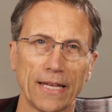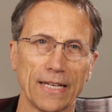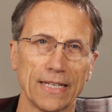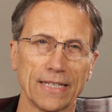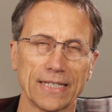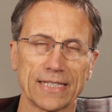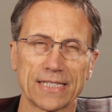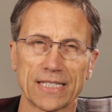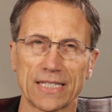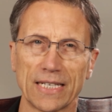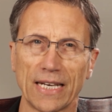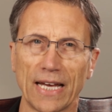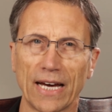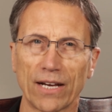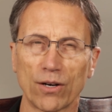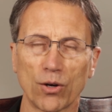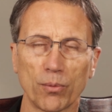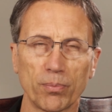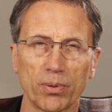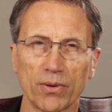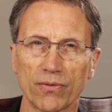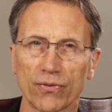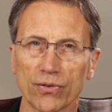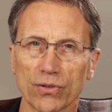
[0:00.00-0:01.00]
It's not
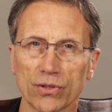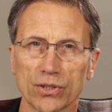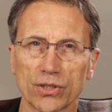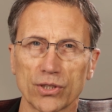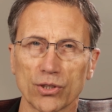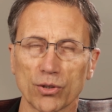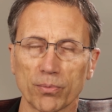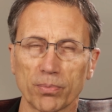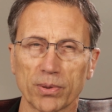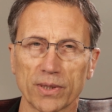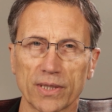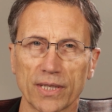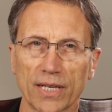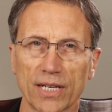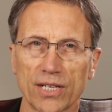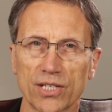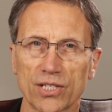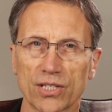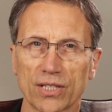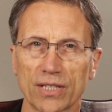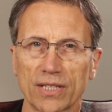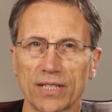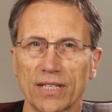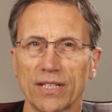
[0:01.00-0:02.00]
open for
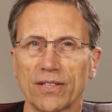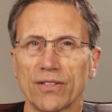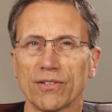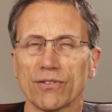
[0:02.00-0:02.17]
interpretation.